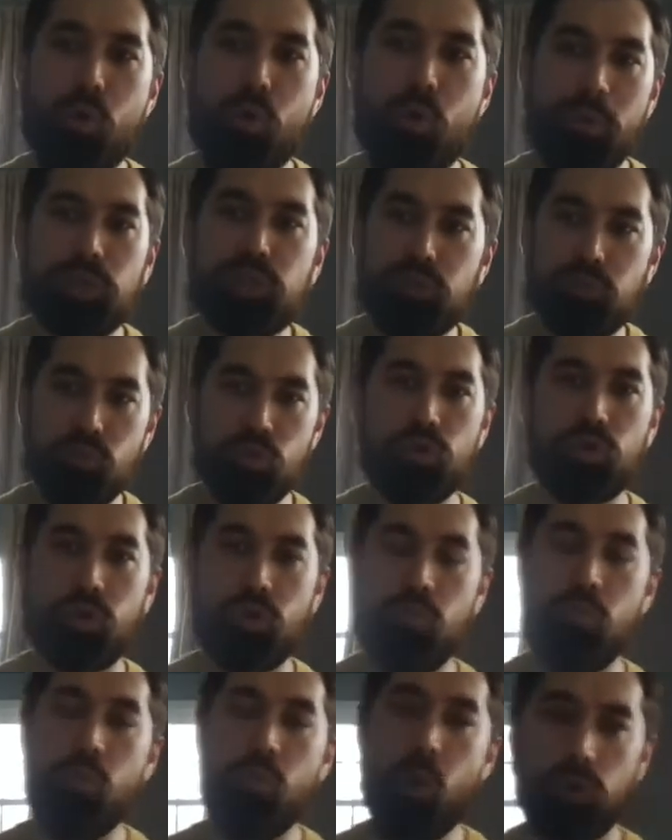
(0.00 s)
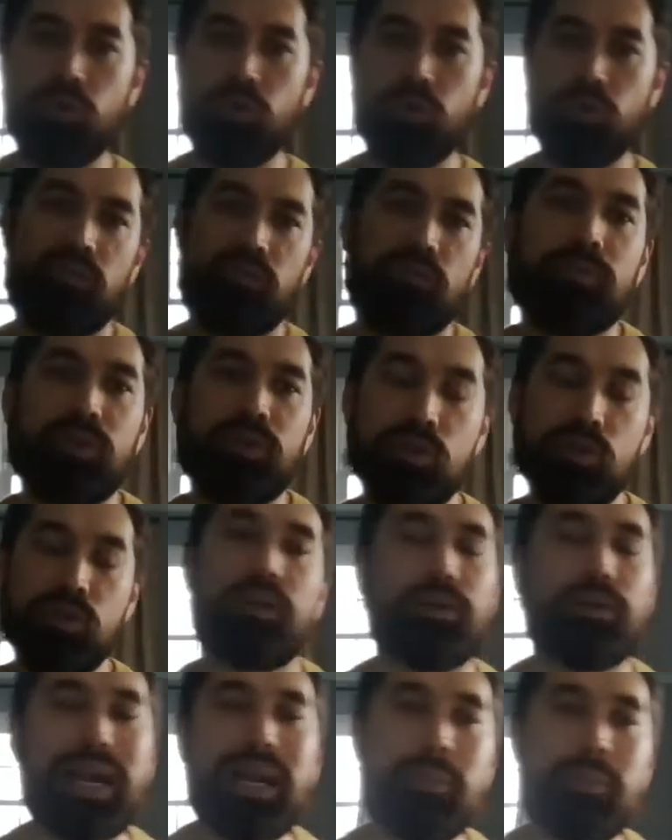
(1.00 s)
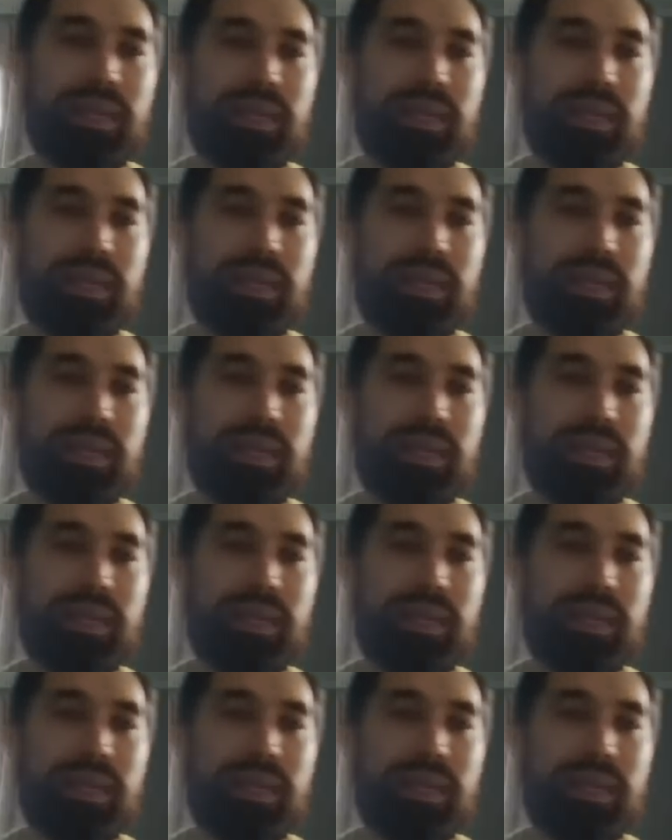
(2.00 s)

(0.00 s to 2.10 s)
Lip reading: much more room for maneuver, right?